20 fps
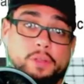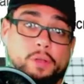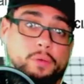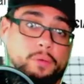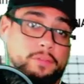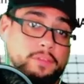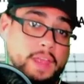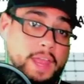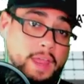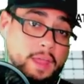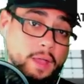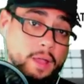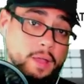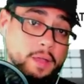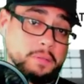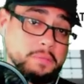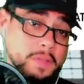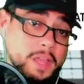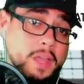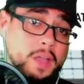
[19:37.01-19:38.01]

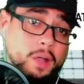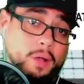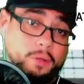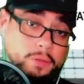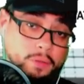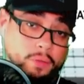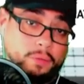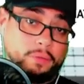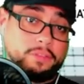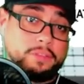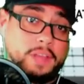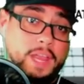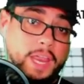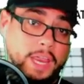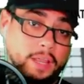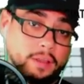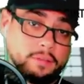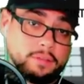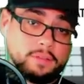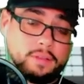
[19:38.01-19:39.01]
those
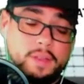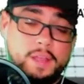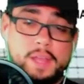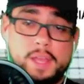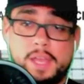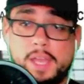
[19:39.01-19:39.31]
things.